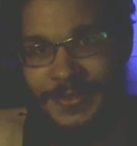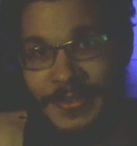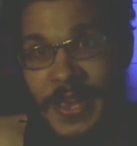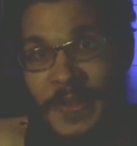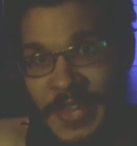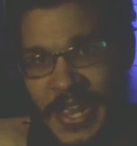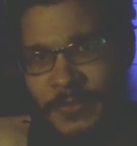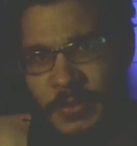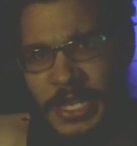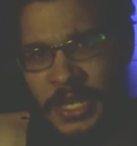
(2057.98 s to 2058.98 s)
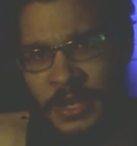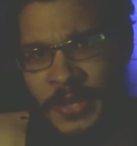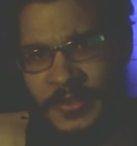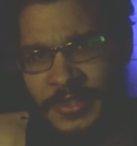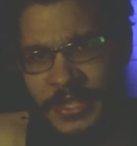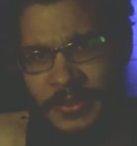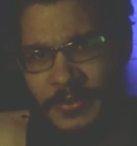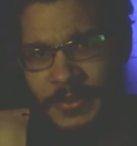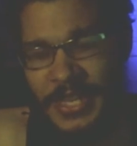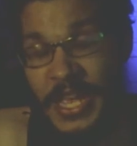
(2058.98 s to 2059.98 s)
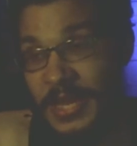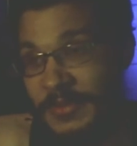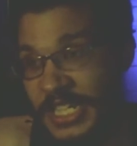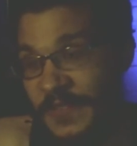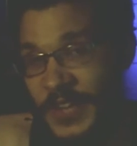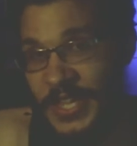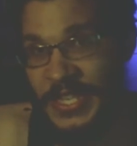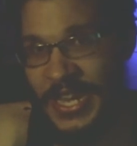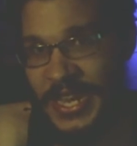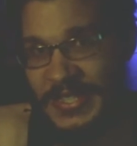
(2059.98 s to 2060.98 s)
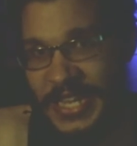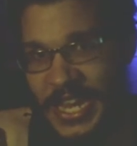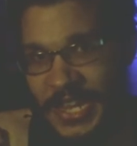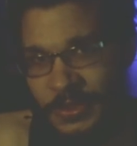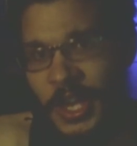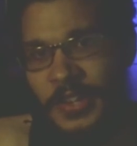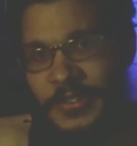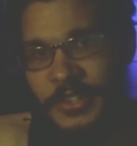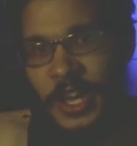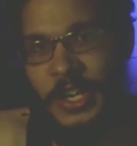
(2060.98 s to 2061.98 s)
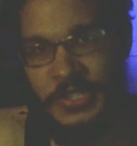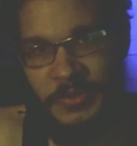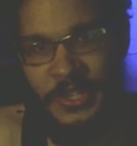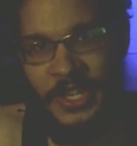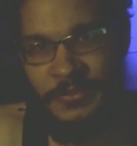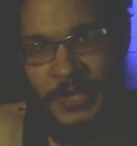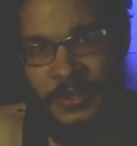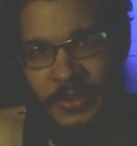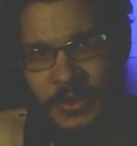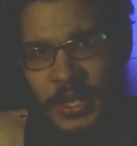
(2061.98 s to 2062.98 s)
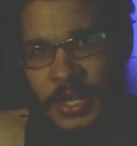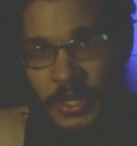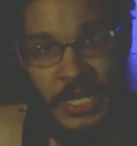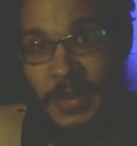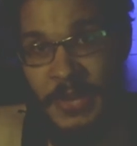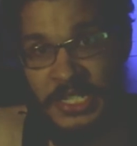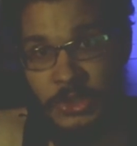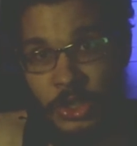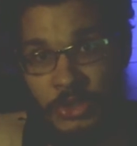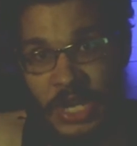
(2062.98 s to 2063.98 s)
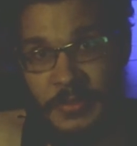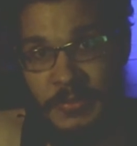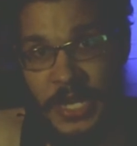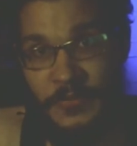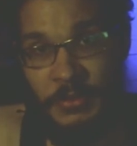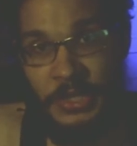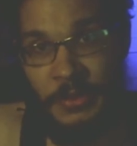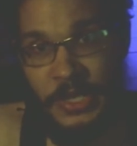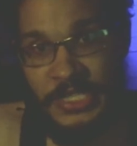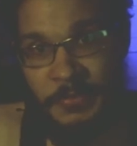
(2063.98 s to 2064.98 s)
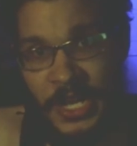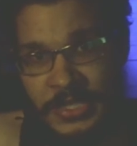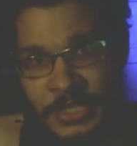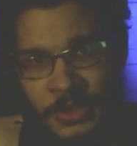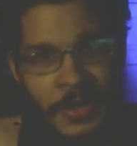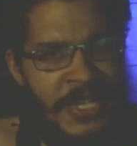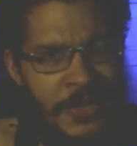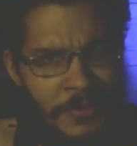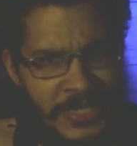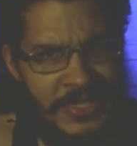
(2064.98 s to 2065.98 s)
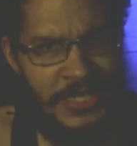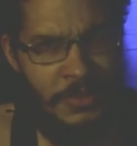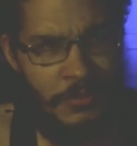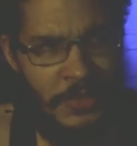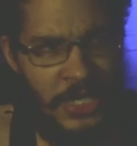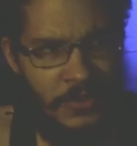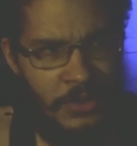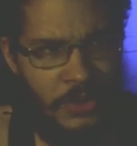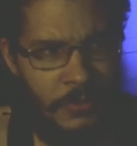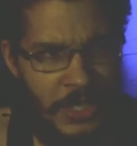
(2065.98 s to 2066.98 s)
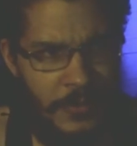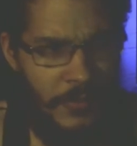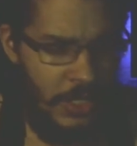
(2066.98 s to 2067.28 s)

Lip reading: Now that would be interesting. And MJF finally has a loss on his win-loss record. Gotta imagine it's going to drop him out from the number one spot, too. I can't wait to see what the rankings are going to be.